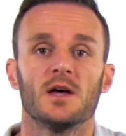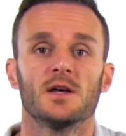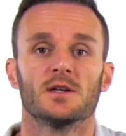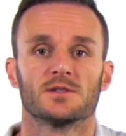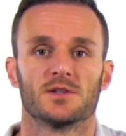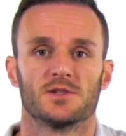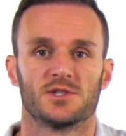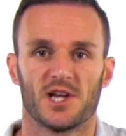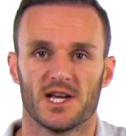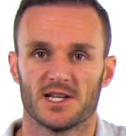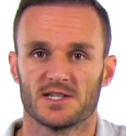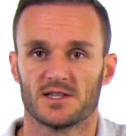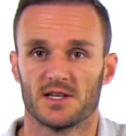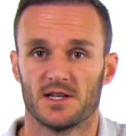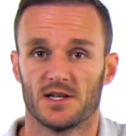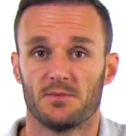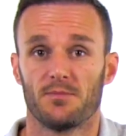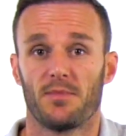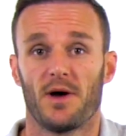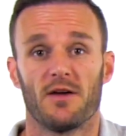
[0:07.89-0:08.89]

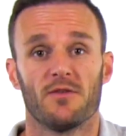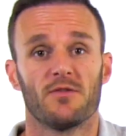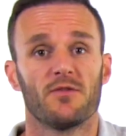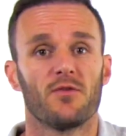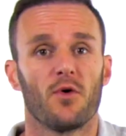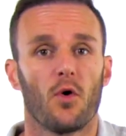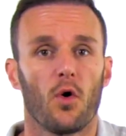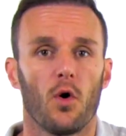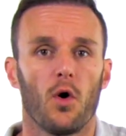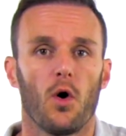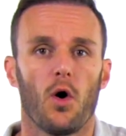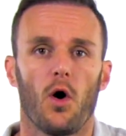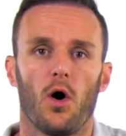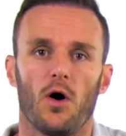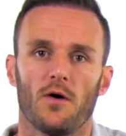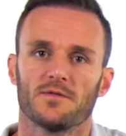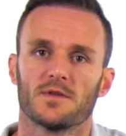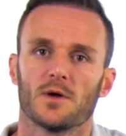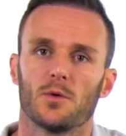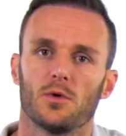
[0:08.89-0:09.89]
suggested by four
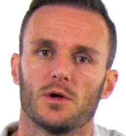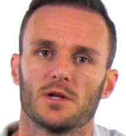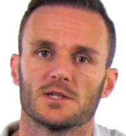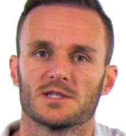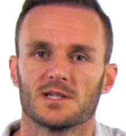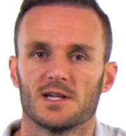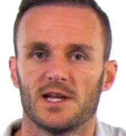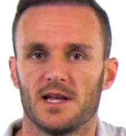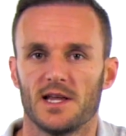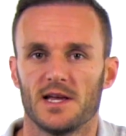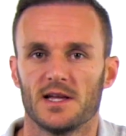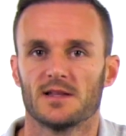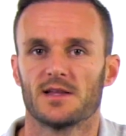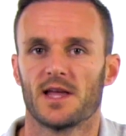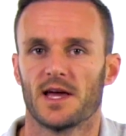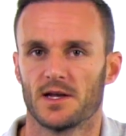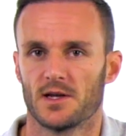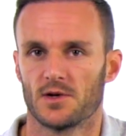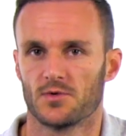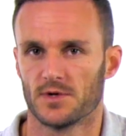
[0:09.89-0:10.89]
of the world's leading
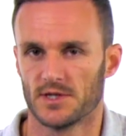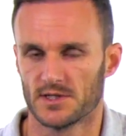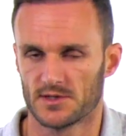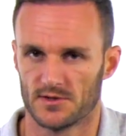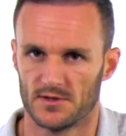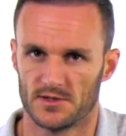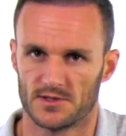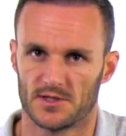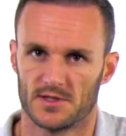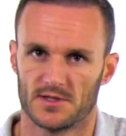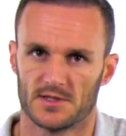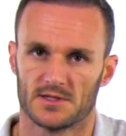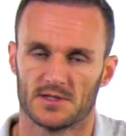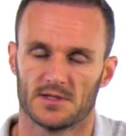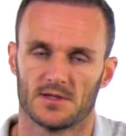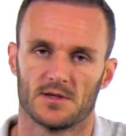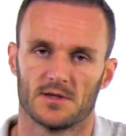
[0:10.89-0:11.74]
tendon researchers.